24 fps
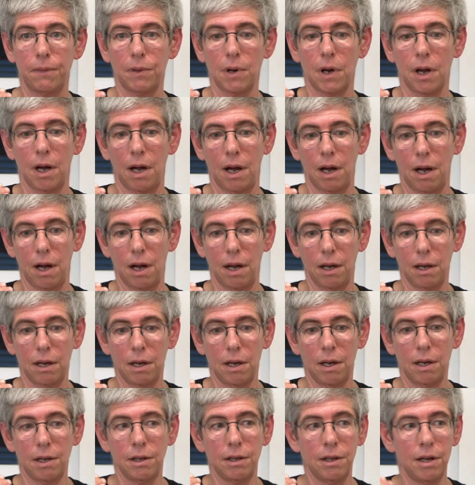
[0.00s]

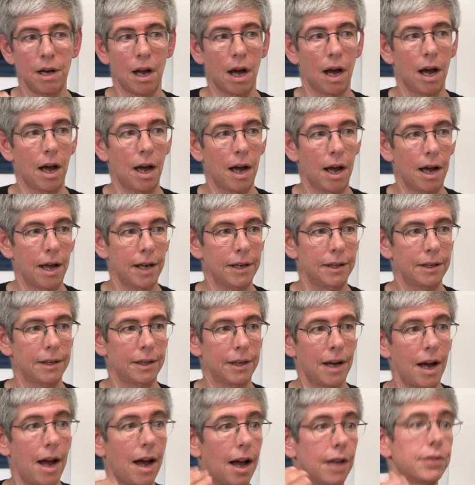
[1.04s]

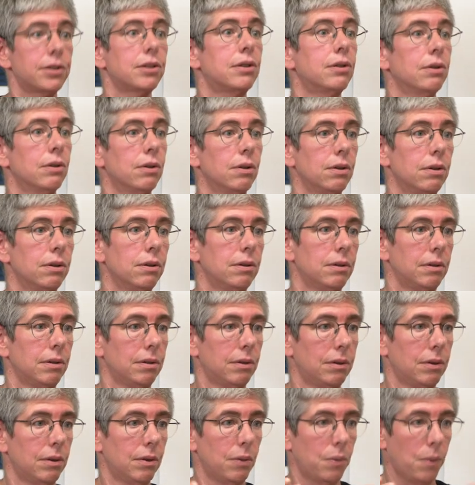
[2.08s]
non-hostile
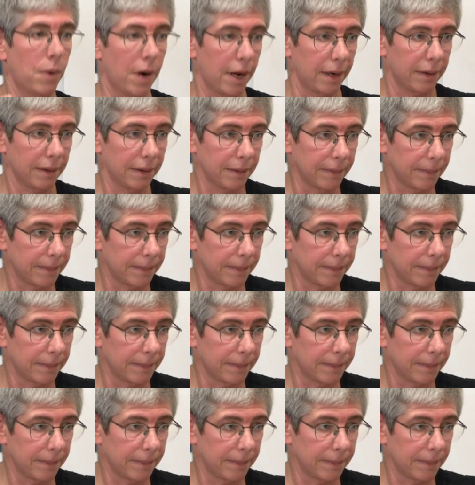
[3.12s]
way.